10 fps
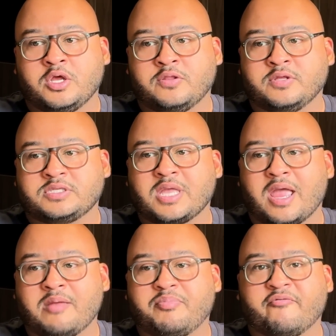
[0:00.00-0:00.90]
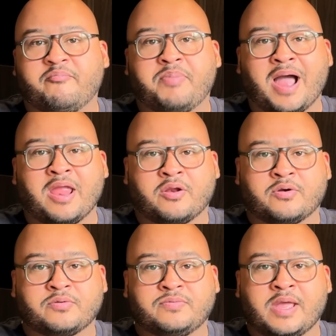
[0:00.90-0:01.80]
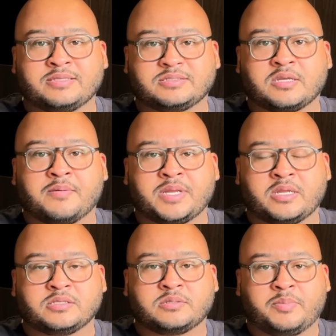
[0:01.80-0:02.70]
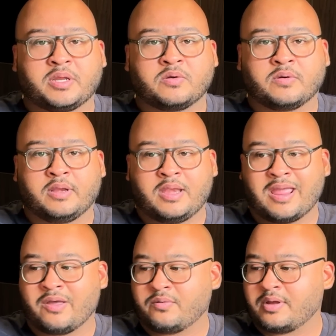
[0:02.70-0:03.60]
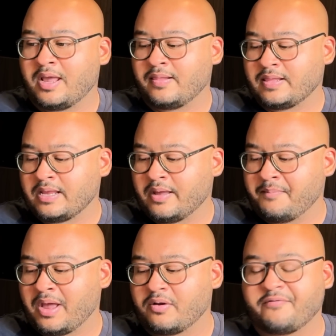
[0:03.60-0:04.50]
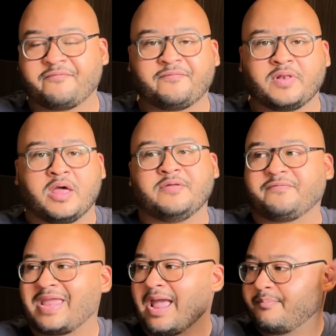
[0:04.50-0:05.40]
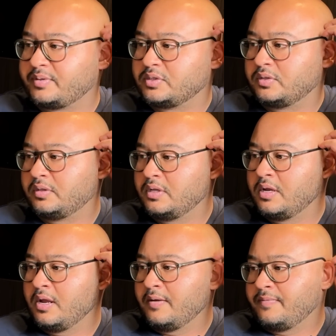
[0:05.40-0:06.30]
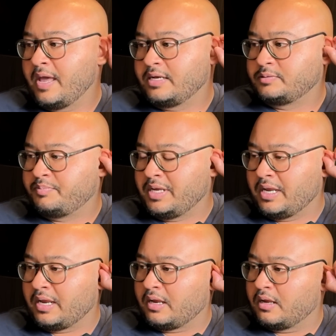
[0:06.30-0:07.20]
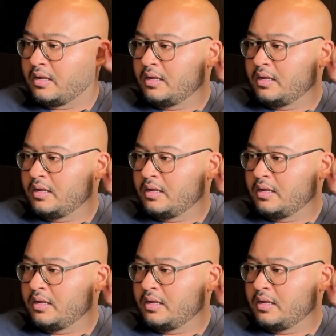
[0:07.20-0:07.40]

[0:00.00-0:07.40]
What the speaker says: the type of buyer that's coming into Bitcoin now and the amount of flood of capital that is being